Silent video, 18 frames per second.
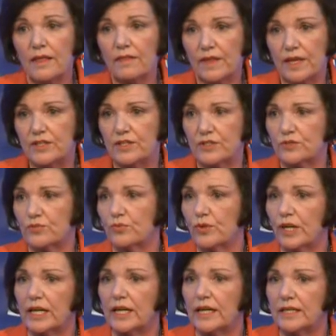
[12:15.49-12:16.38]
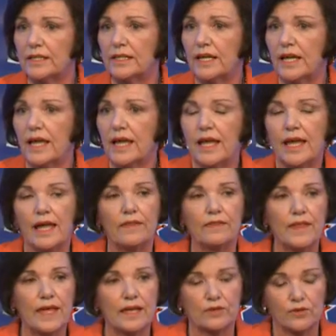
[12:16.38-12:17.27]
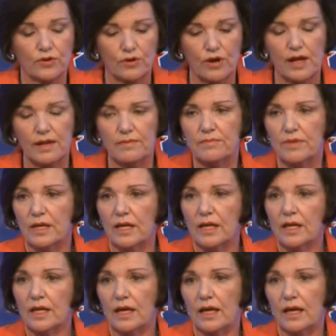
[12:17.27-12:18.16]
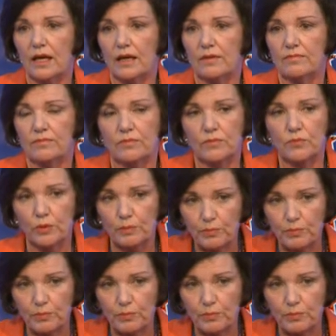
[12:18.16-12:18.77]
They just ring in, and that crime um,